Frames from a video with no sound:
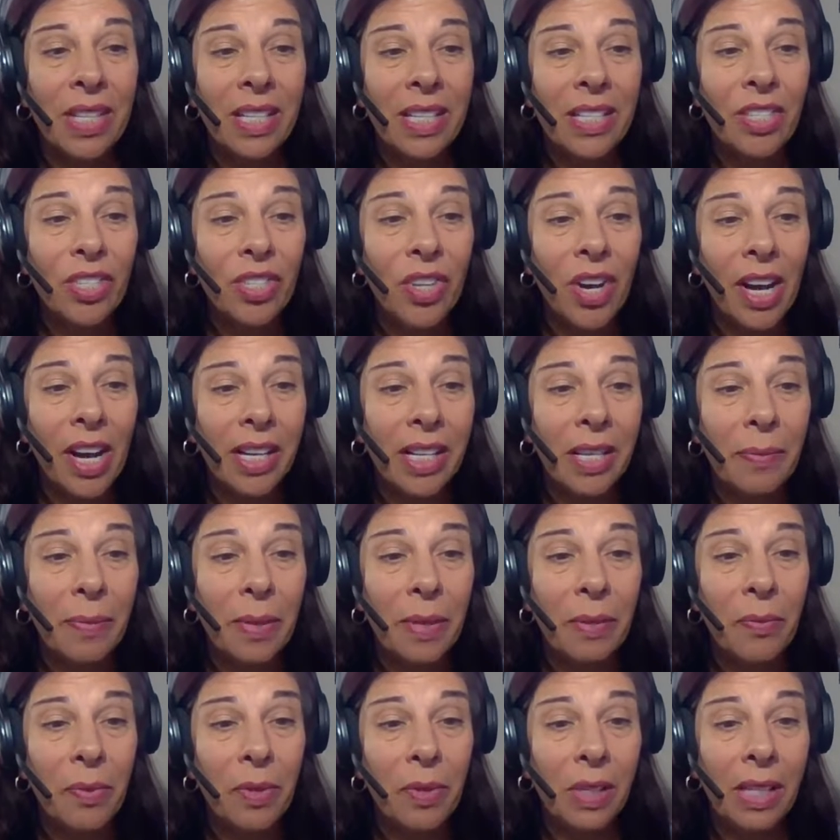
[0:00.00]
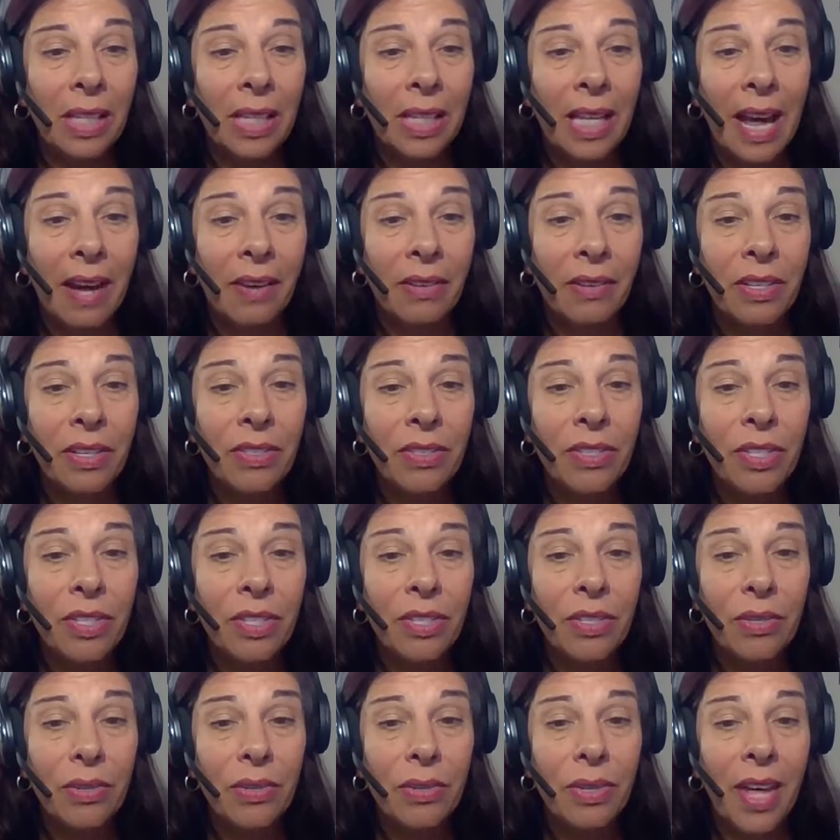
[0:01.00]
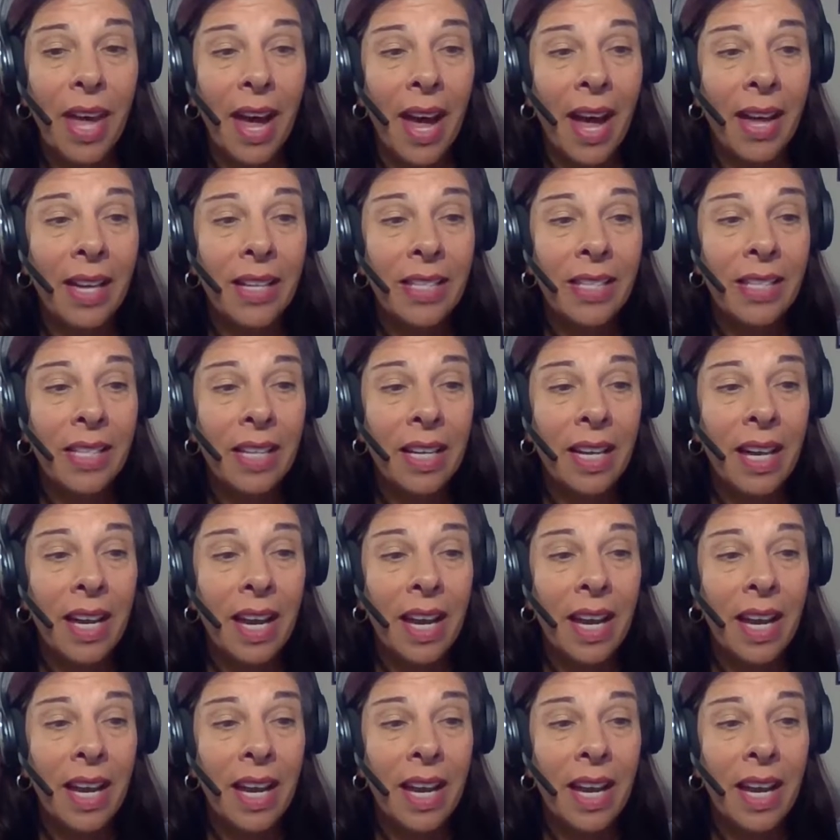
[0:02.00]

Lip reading: this document will allow you to do that.